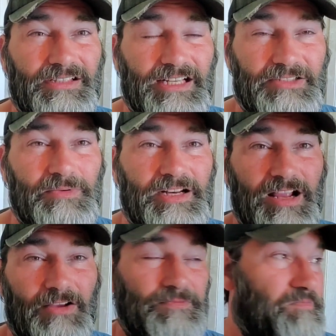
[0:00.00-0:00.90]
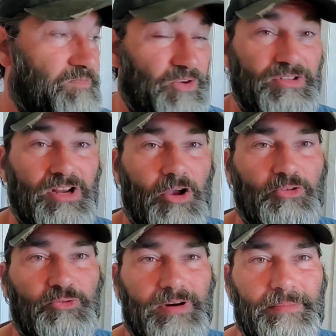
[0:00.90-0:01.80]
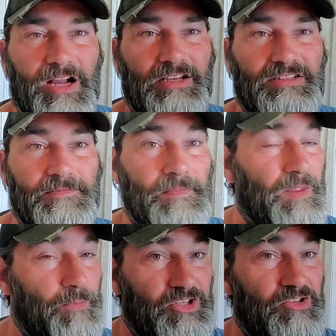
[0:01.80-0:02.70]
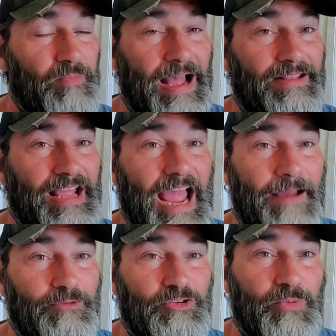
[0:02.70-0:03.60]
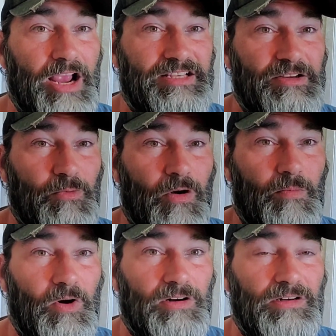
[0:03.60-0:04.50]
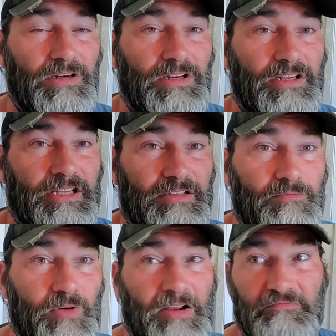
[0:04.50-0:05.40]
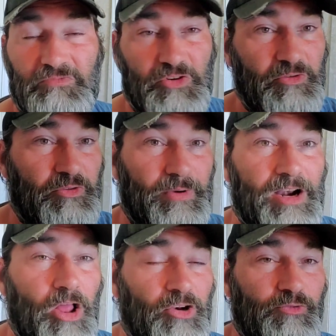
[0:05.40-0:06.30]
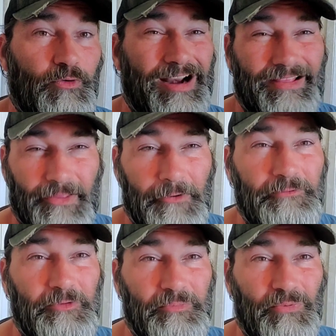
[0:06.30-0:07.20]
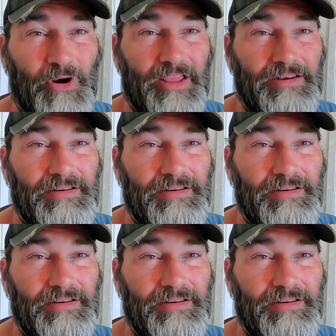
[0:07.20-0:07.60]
That's what it costs. It used to cost $3, which is about the average price at Walmart, around $2 to $3 for a loaf of bread.